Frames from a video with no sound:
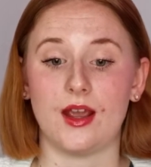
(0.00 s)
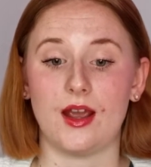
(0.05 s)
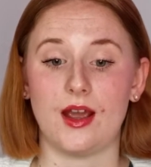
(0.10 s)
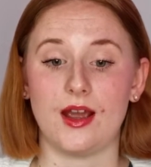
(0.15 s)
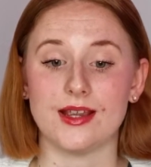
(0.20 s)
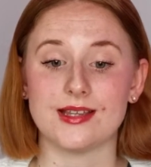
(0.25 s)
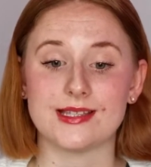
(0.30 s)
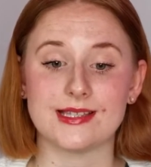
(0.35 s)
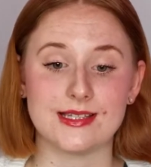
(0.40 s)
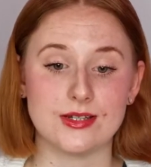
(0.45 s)

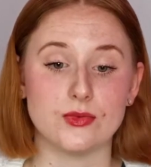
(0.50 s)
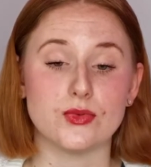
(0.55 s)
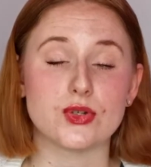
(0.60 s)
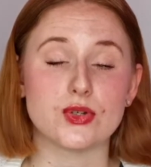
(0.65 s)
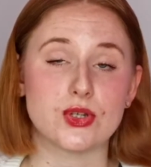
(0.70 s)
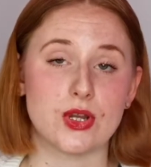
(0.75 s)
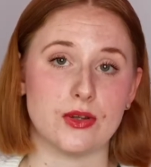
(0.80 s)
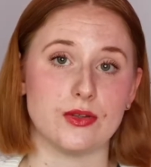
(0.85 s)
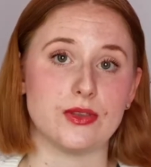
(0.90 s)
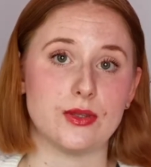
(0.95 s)
I still
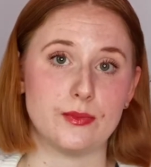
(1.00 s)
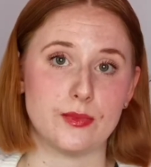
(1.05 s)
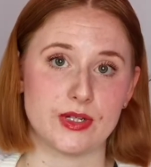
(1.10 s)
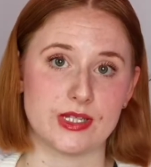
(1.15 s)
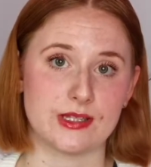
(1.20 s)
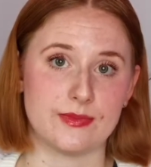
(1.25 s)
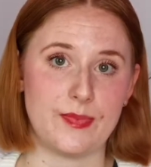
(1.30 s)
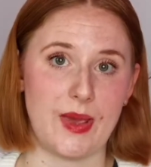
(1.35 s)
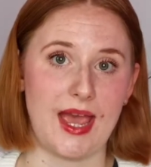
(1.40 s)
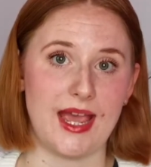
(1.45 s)
showed them
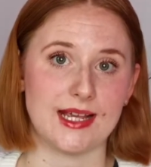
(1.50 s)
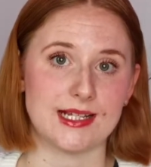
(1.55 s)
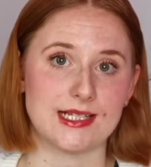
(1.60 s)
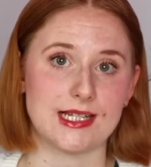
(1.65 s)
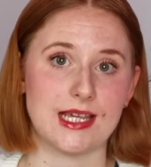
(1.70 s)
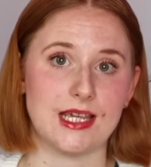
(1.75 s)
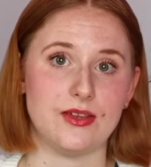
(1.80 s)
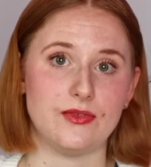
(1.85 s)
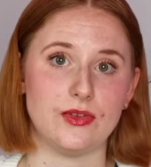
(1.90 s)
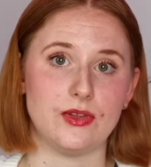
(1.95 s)
respect,
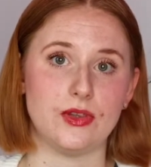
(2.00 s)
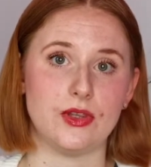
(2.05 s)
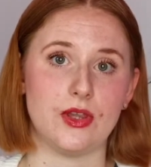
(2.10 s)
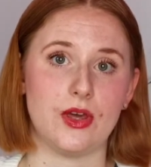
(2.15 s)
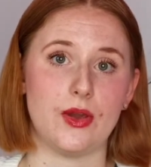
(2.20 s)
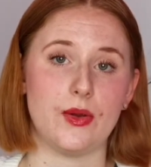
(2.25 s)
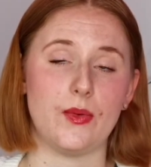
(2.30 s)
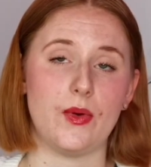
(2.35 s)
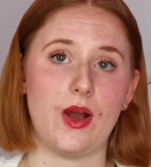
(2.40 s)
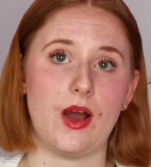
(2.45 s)
even
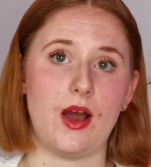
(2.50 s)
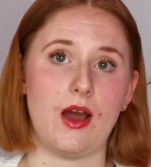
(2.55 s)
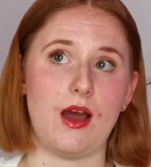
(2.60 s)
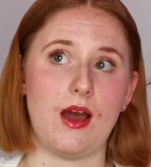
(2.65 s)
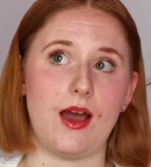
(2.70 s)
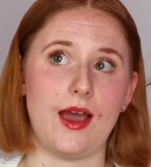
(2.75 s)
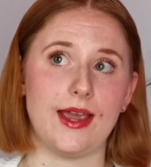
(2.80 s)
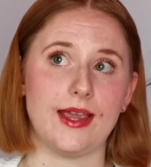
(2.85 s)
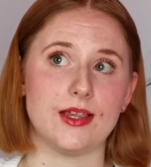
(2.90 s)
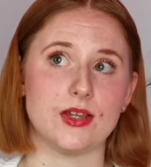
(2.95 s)
though
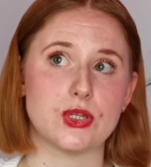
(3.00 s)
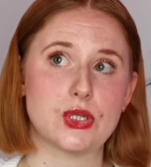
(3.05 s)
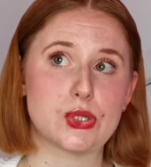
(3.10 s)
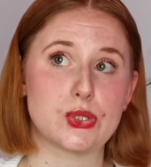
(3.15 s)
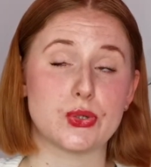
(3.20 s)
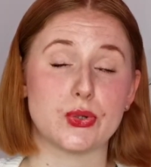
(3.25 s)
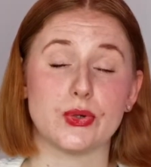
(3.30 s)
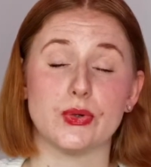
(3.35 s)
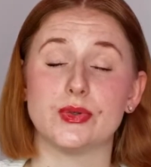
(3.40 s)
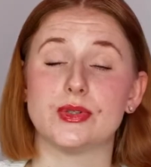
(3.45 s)
I
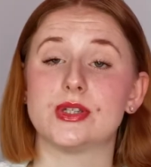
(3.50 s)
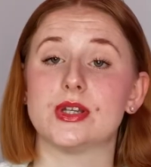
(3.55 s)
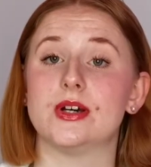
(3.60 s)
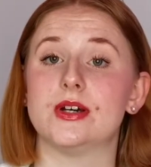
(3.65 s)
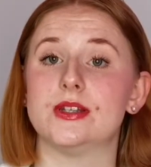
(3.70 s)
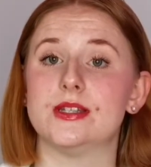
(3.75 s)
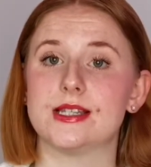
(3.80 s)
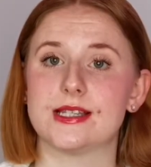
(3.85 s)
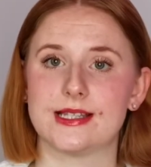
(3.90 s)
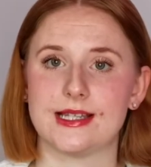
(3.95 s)
struggled to
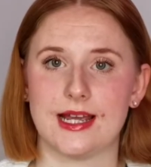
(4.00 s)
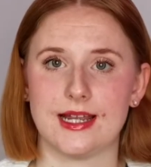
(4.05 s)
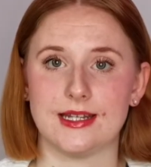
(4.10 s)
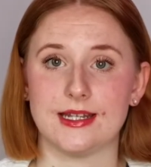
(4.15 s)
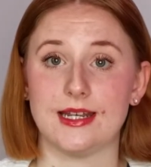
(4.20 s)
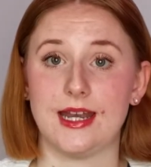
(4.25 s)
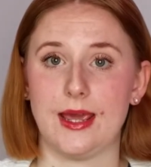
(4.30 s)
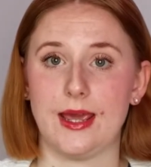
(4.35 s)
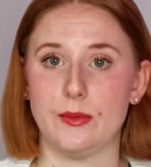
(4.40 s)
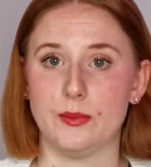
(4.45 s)
understand
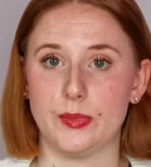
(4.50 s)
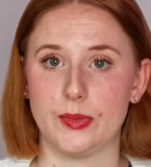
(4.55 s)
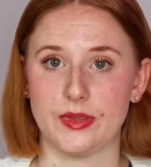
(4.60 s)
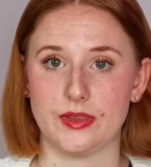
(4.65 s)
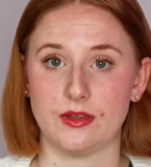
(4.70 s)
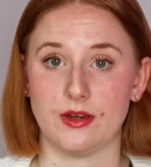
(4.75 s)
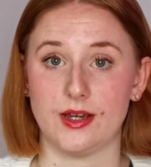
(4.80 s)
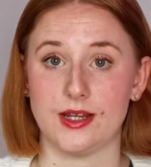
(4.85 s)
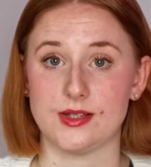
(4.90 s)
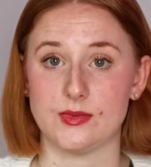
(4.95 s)
and
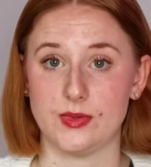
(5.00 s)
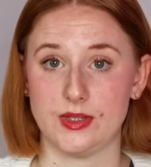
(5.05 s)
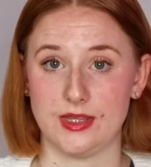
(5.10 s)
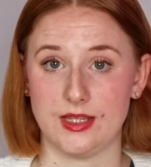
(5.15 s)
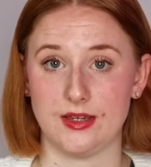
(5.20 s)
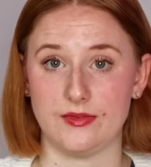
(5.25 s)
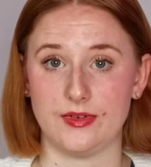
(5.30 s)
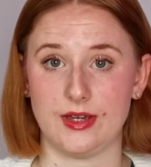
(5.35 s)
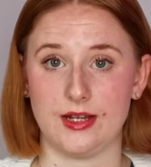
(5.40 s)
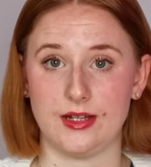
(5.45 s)
empathize with
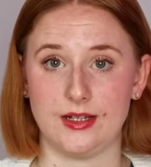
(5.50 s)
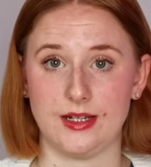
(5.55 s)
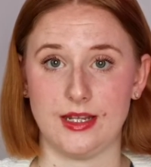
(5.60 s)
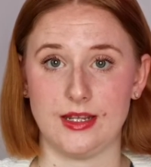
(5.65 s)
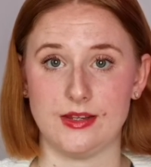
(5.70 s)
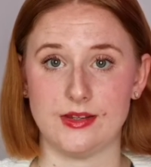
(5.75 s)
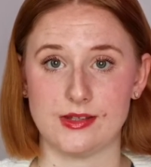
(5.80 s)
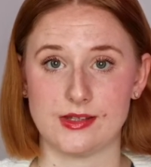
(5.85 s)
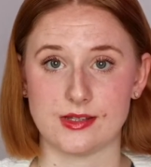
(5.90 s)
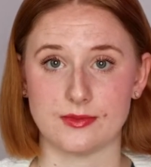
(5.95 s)
their
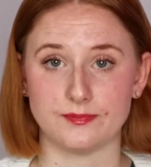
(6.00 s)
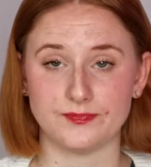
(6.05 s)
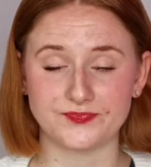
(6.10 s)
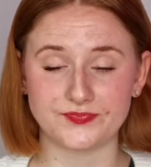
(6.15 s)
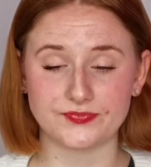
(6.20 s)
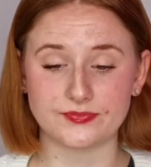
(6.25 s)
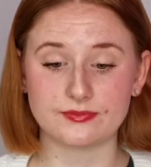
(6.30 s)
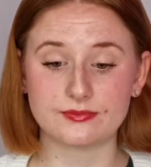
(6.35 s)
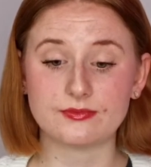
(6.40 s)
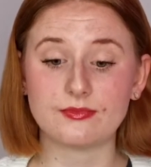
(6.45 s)
values.
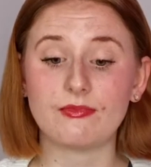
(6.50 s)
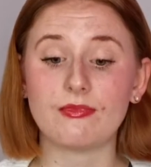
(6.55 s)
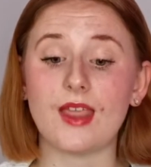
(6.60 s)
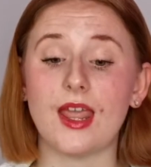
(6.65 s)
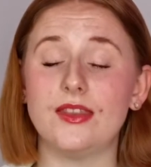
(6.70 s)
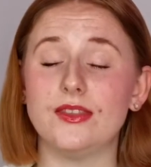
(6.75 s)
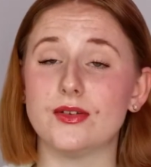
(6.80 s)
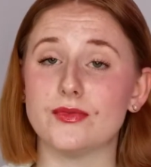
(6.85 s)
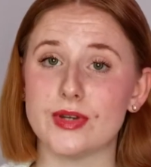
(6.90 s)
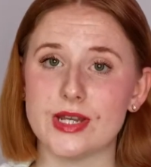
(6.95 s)

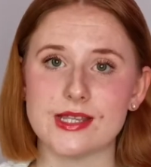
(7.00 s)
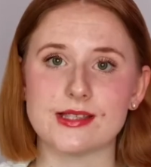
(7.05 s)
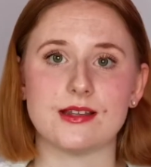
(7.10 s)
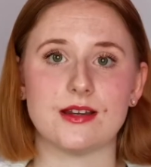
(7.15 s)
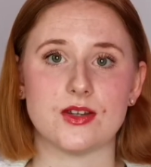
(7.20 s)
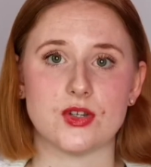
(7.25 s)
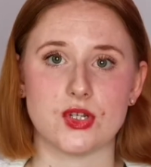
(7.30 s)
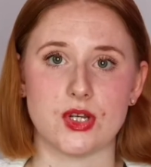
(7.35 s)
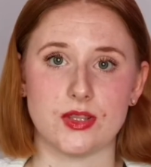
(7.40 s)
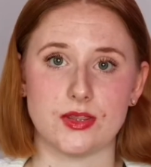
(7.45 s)
And the reason
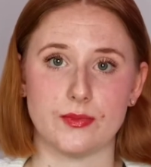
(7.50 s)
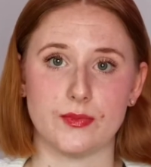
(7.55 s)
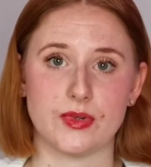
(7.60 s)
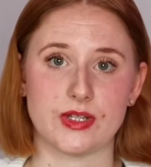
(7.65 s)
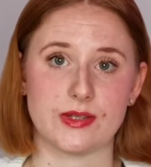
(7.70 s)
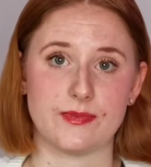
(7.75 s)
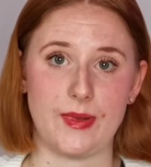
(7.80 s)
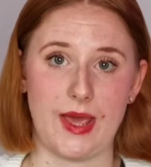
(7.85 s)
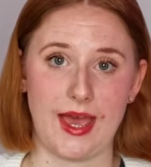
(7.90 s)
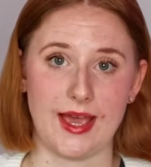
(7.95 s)
I showed them
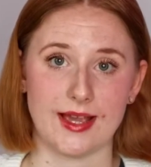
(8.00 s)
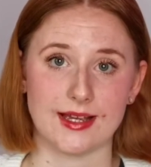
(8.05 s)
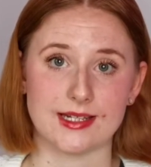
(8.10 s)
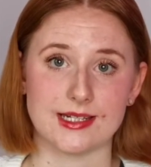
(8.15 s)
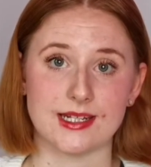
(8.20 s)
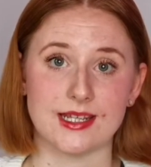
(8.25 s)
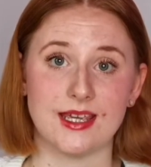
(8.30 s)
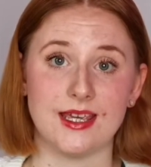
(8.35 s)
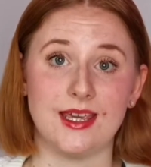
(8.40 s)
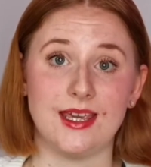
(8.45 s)

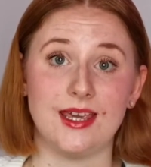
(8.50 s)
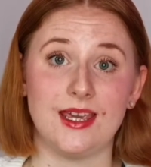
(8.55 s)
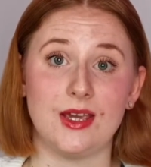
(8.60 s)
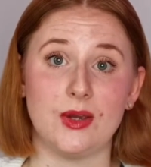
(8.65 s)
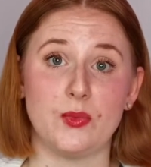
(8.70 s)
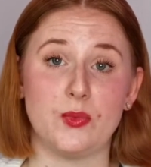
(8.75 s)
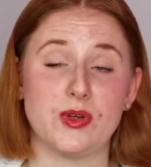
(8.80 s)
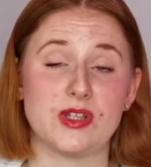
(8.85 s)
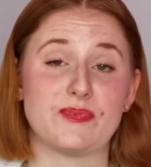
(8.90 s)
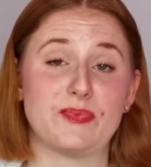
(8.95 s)
respect
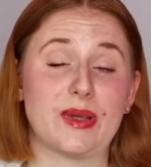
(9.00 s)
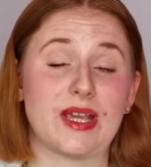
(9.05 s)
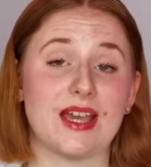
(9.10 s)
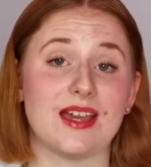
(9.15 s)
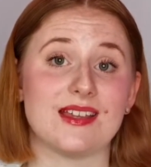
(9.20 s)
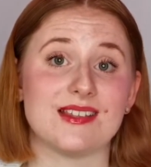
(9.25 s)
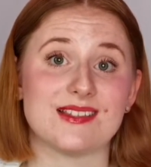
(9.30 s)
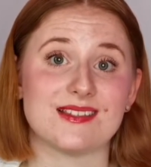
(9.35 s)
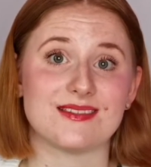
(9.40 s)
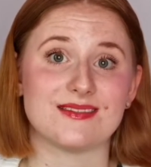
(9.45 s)
was
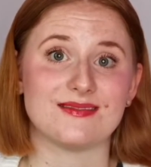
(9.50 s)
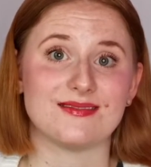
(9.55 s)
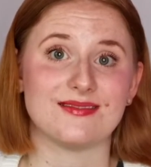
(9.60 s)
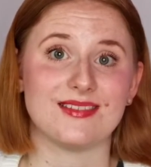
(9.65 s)
because